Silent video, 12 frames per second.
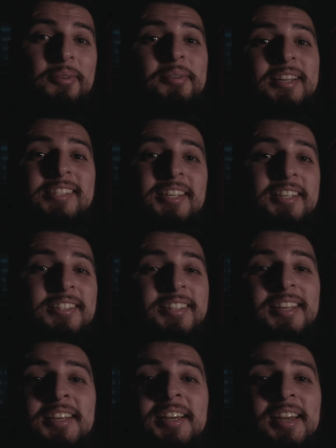on my chest.
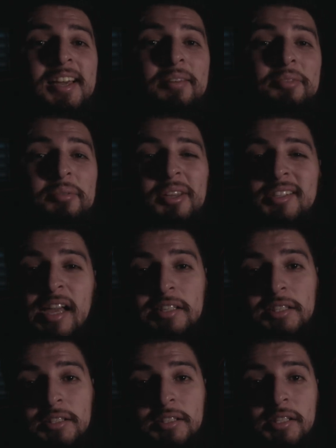Maybe
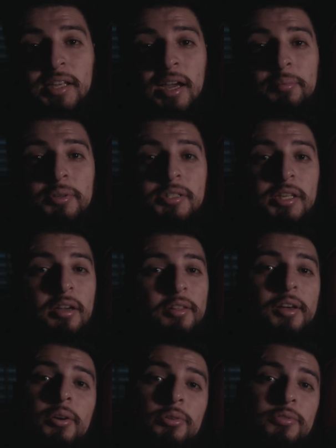attaching it to the camera and see how
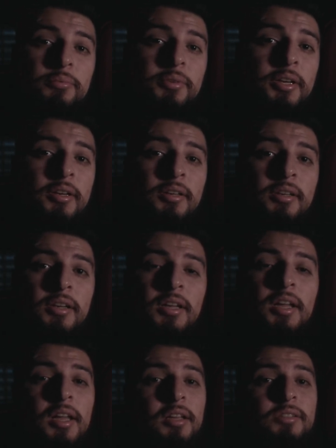that goes from there.
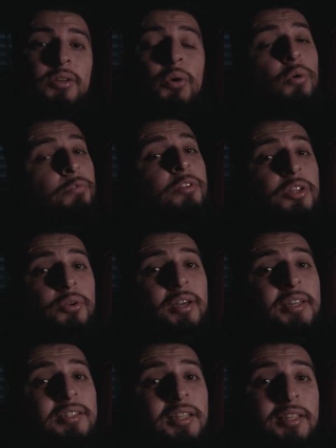So hopefully you
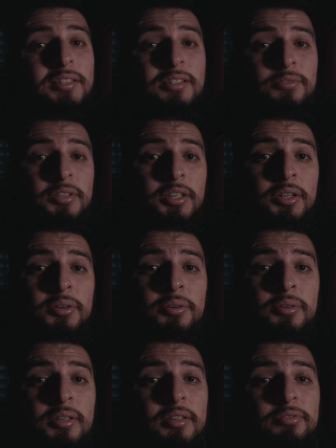guys like this
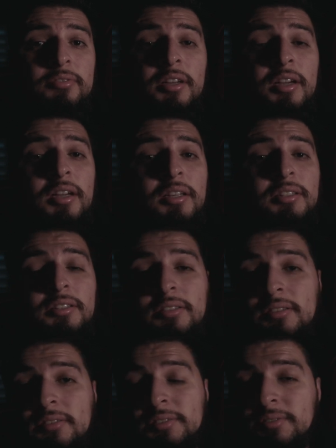video. If not, you
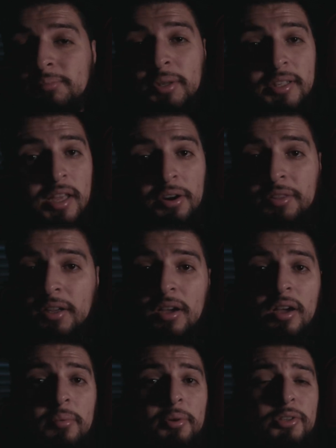know, put it down in the
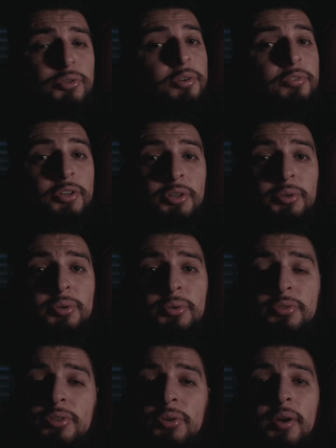comments, or if you
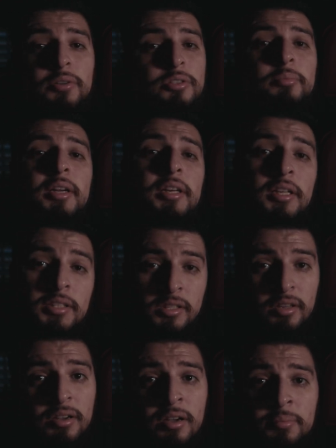do, throw out some ideas in
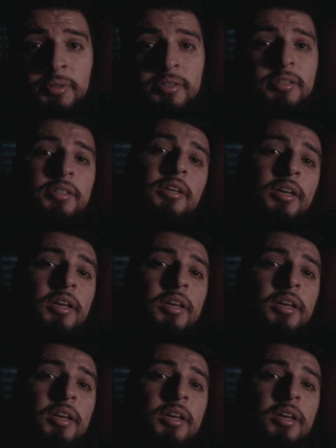the comments